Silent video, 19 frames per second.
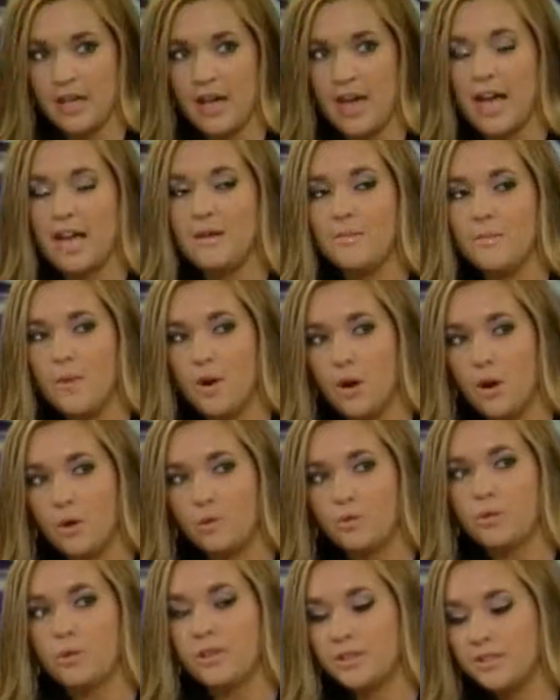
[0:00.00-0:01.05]
and
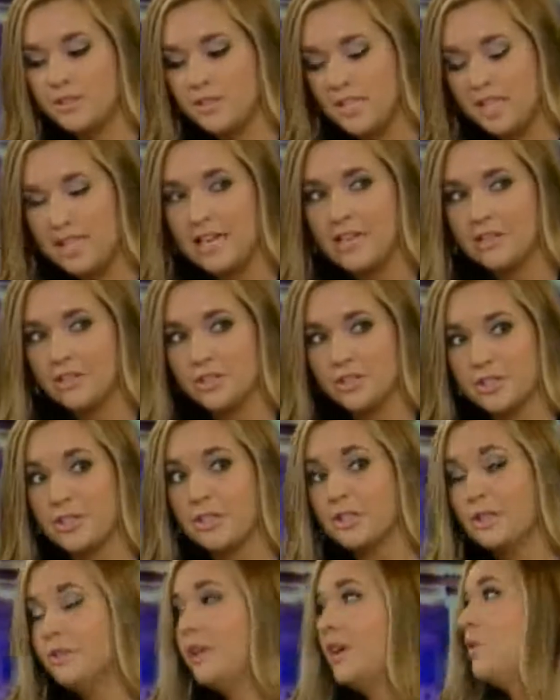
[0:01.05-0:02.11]
mow teenagers,
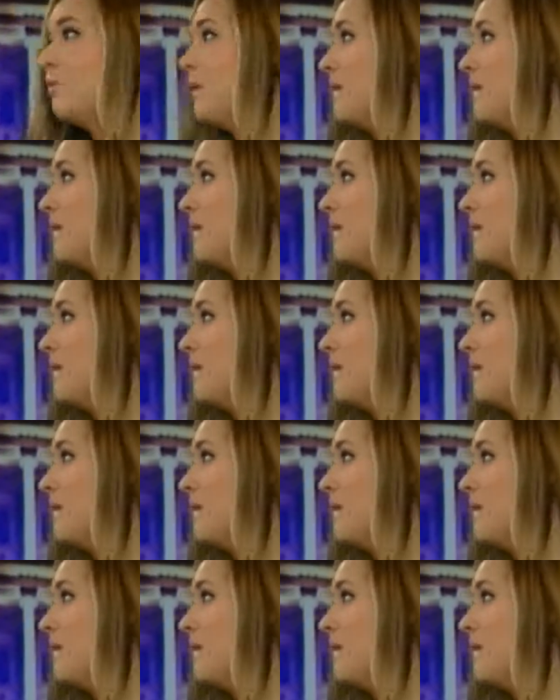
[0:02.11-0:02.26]
including women,